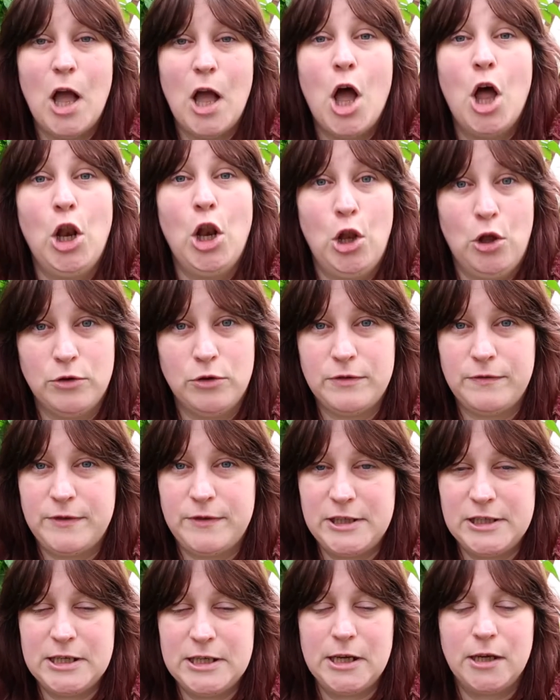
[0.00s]
a lot of
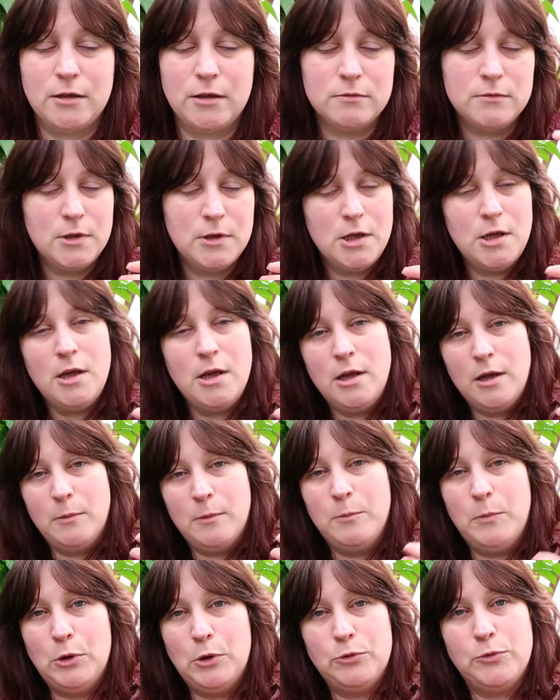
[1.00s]
knitting.
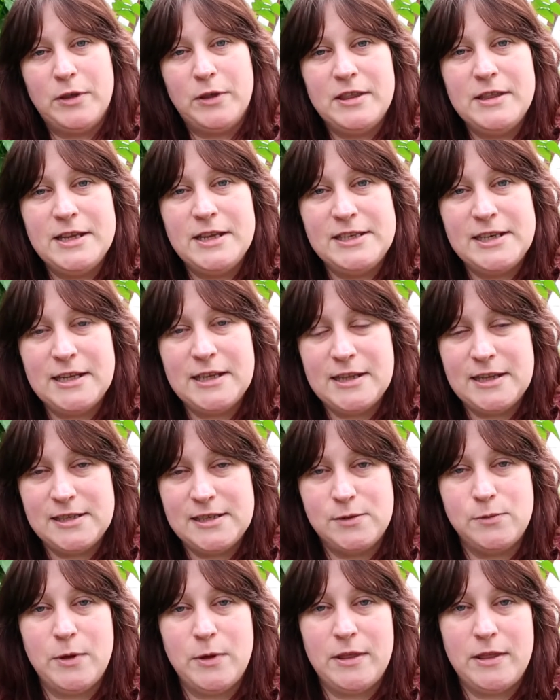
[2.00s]
But with knitting
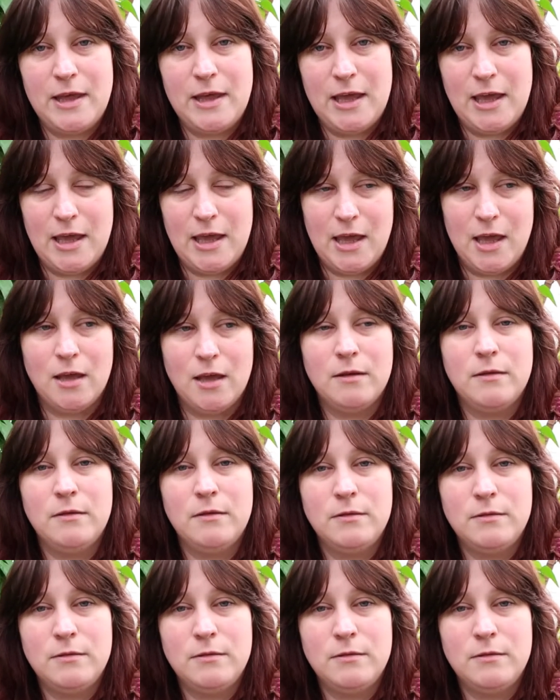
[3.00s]
this with a